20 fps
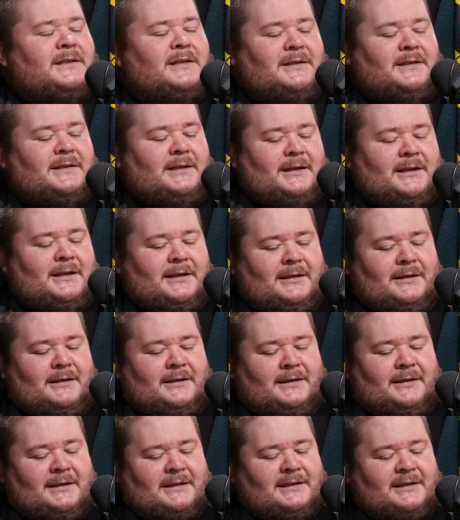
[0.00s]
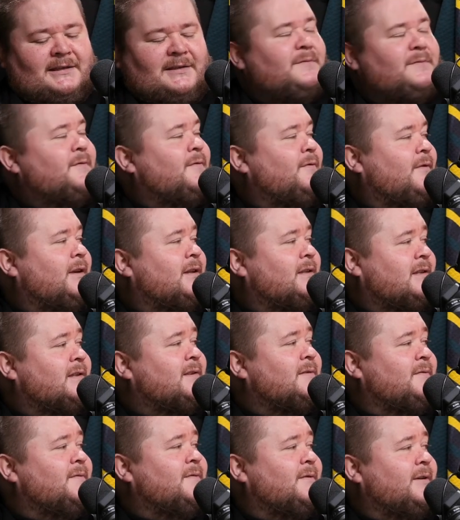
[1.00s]
which one. This is
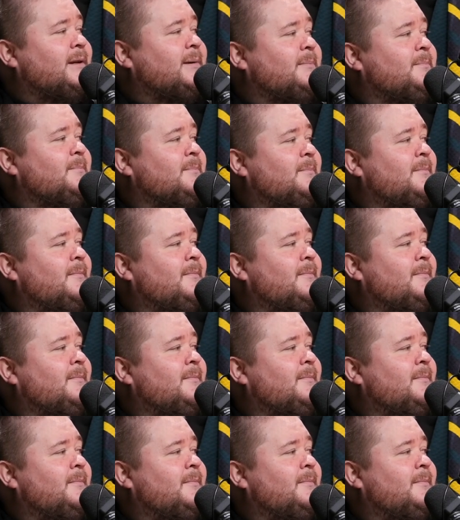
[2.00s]
a frame.